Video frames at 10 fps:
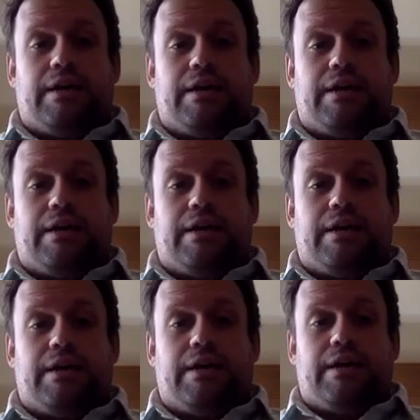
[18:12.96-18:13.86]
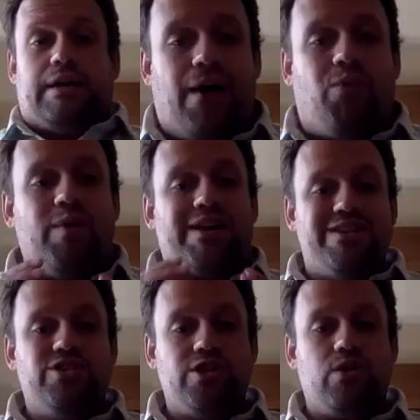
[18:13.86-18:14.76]
From that, what we
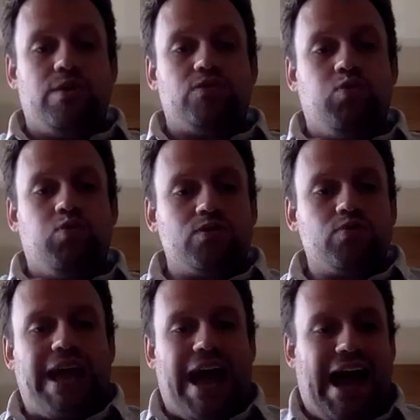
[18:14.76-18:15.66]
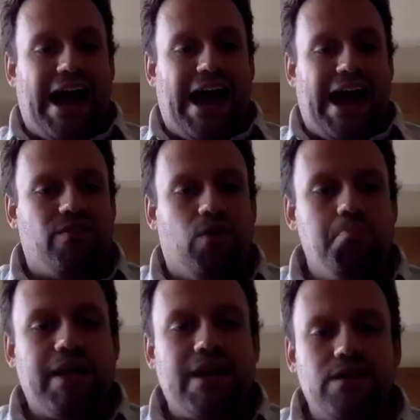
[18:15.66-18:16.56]
can do is, once we have a
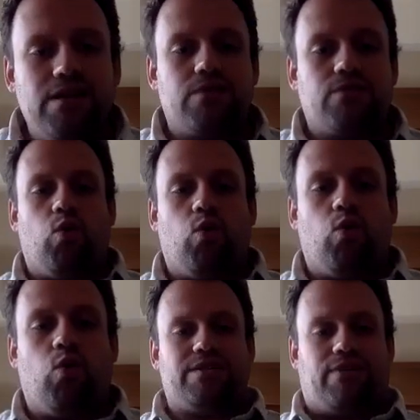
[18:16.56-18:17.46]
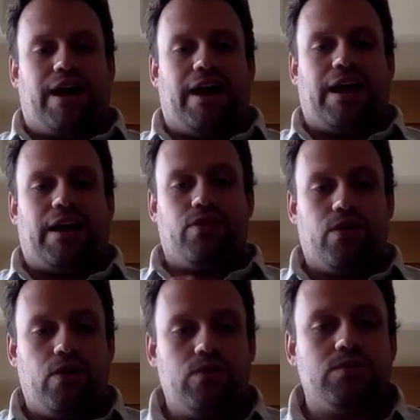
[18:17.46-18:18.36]
means of quantifying
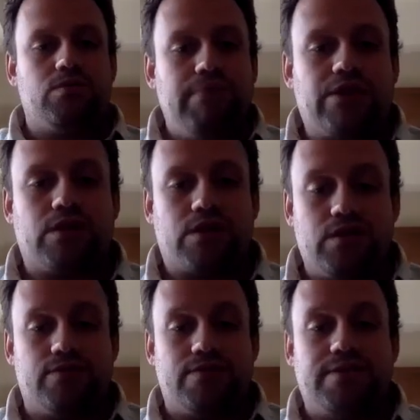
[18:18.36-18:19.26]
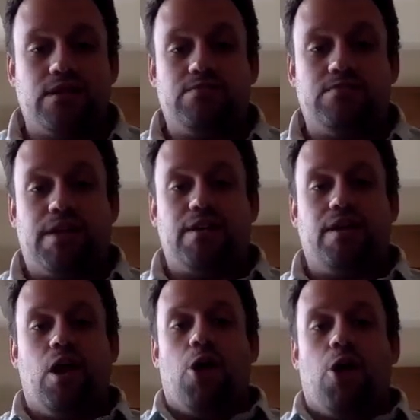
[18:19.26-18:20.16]
those metrics of sentiment,
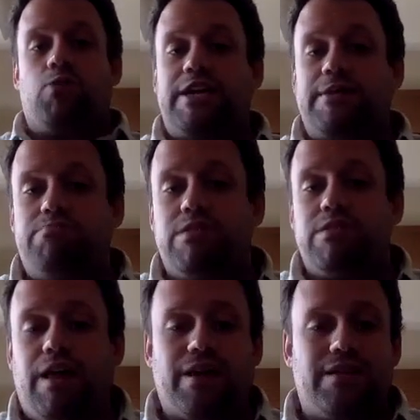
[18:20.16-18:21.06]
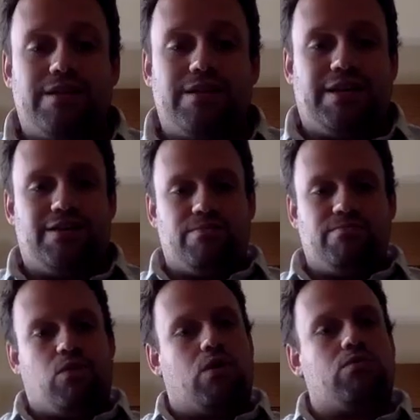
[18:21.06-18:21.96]
we can plug this into
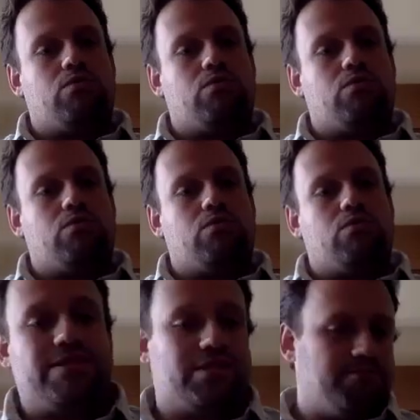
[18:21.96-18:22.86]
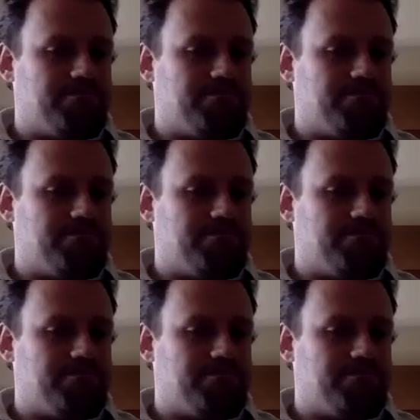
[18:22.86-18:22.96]
more robust